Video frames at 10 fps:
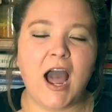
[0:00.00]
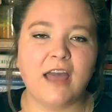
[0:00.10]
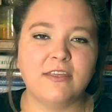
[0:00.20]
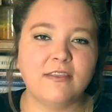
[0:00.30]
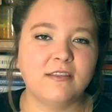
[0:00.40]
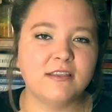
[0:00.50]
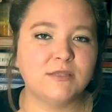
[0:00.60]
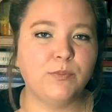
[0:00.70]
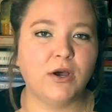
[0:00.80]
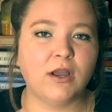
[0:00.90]
I think that this
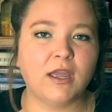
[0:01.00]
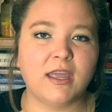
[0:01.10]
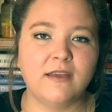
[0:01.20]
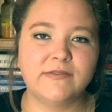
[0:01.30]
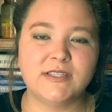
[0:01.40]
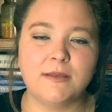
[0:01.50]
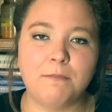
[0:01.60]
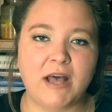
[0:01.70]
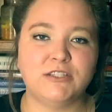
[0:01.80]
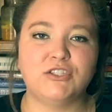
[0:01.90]
book gives the
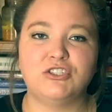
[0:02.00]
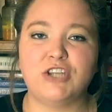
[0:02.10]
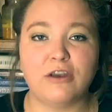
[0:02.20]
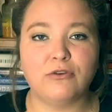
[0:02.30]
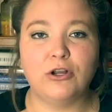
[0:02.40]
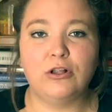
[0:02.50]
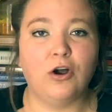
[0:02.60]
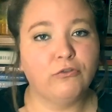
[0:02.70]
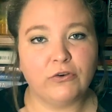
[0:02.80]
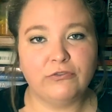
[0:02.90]
best general
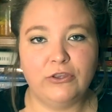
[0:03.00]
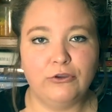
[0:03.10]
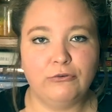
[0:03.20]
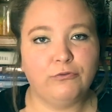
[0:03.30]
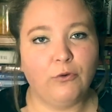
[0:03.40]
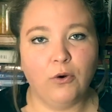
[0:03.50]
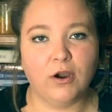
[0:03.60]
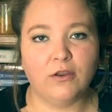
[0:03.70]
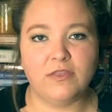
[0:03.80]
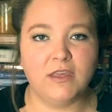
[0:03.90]
overview
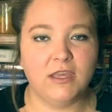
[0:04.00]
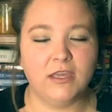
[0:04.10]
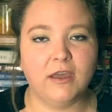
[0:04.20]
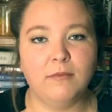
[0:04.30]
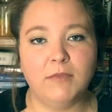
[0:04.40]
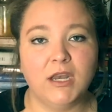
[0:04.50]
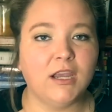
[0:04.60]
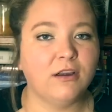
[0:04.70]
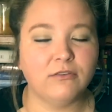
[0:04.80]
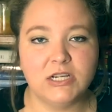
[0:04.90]
for the
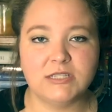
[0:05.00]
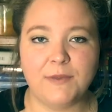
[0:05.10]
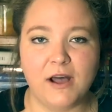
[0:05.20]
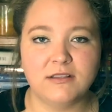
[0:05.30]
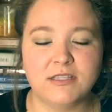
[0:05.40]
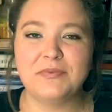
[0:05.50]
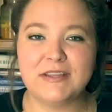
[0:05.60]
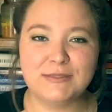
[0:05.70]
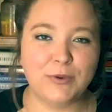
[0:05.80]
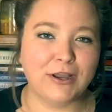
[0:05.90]
immediate response.
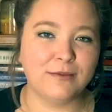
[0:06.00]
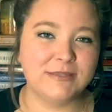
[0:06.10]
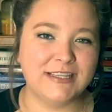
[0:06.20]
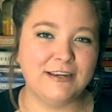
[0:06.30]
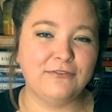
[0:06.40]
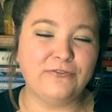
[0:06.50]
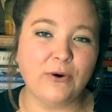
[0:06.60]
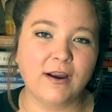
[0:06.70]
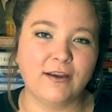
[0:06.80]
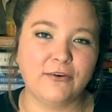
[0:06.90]
This book comes in at
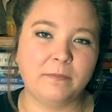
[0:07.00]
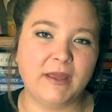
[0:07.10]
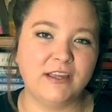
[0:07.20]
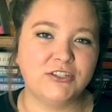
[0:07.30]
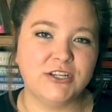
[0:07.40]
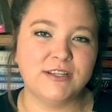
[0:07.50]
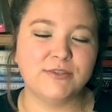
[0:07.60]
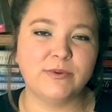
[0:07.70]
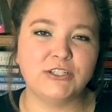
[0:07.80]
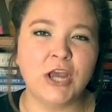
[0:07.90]
400 pages,
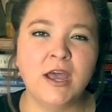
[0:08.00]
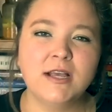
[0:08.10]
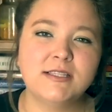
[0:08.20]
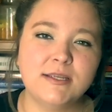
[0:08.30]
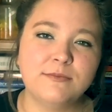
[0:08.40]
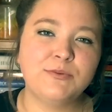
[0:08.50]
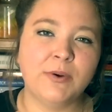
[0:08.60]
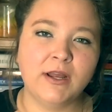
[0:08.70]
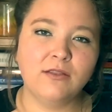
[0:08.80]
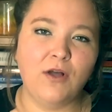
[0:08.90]
which seems
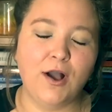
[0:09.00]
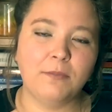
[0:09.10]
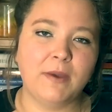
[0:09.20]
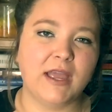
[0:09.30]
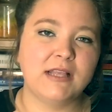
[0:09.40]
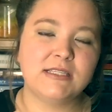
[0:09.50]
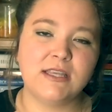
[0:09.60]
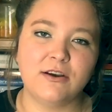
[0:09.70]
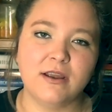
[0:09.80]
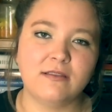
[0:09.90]
pretty long, but
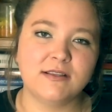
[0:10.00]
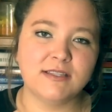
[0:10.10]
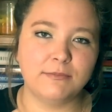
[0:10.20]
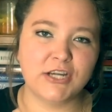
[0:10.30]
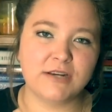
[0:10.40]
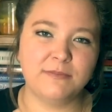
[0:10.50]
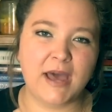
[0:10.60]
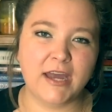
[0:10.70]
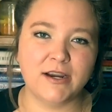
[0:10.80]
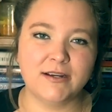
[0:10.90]
considering the subject
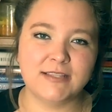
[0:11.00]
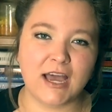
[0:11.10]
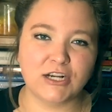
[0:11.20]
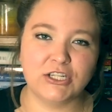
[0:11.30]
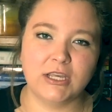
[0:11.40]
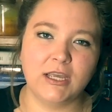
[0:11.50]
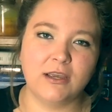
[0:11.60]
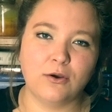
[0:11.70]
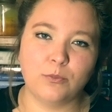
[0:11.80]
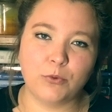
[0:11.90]
matter is
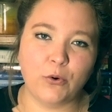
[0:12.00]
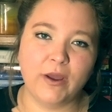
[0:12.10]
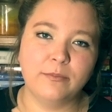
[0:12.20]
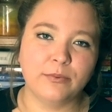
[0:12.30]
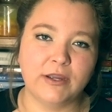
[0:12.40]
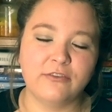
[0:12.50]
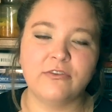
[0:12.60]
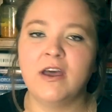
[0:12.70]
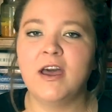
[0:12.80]
actually quite brief.